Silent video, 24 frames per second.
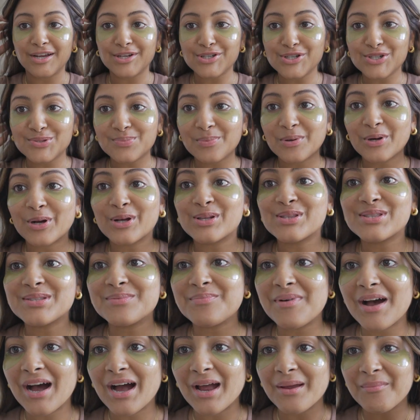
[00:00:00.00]
I just put on
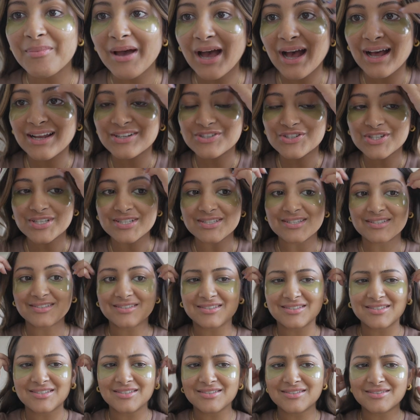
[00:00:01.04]
some eye patches.
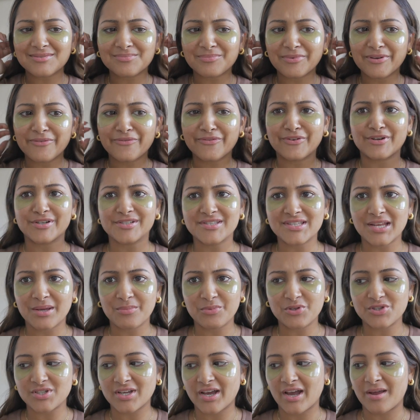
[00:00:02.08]
This is my first time
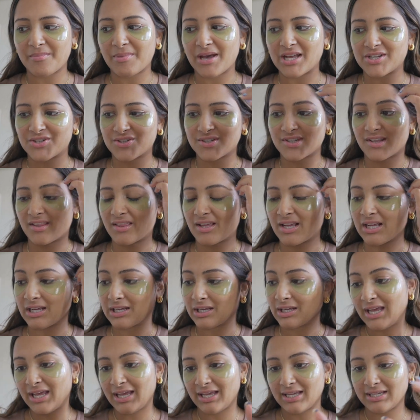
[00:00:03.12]
using eye patches, I think.
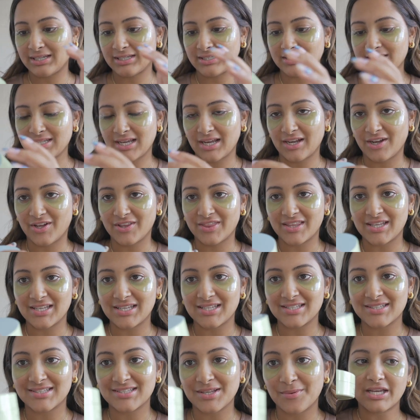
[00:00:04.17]
And I got
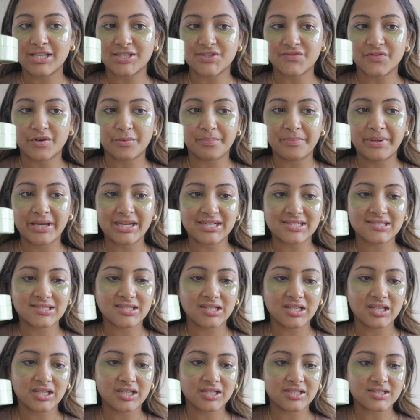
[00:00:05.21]
these. It's from
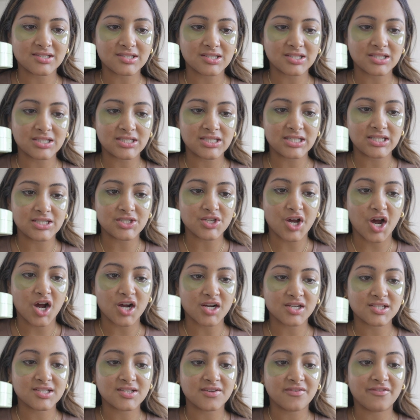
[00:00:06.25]
Pixi. It's the
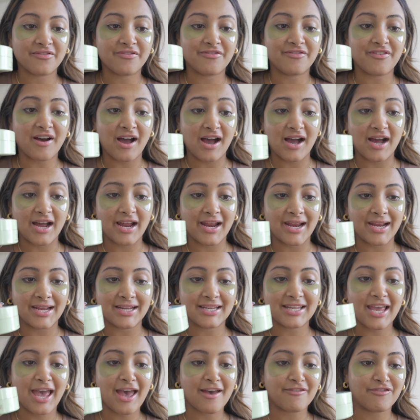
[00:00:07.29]
Detoxify
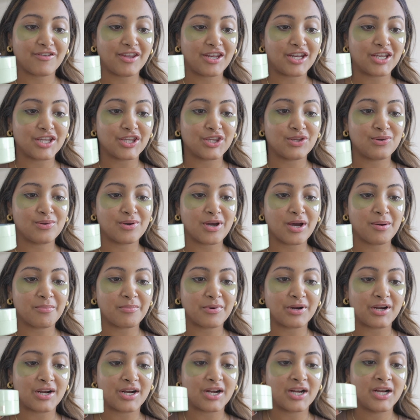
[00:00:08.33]
Caffeine and
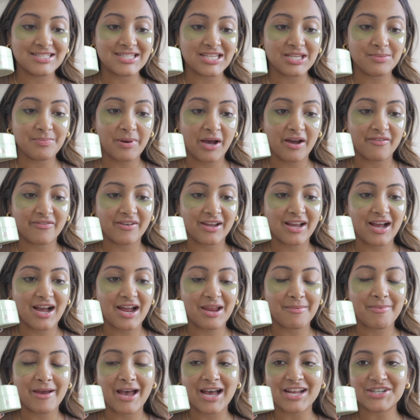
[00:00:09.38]
Cucumber Depuffing
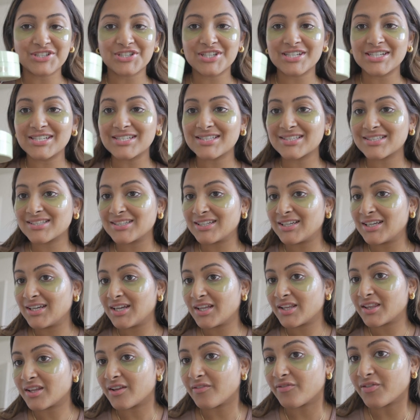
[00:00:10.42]
Eye Patches.
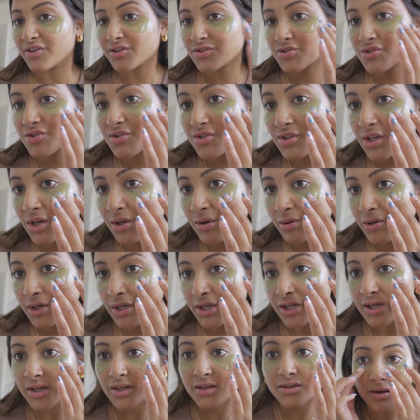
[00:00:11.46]
They feel so
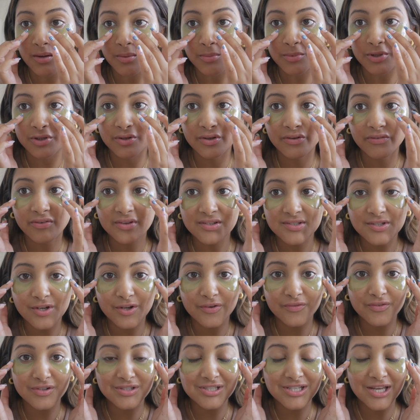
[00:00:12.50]
good. I'm gonna leave this
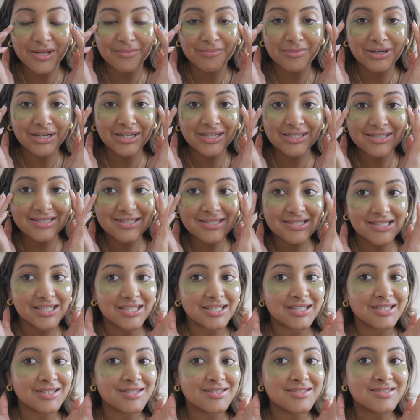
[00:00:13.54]
on for 10 minutes
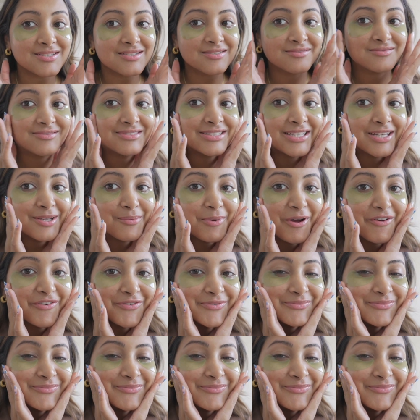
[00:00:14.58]
and take them off.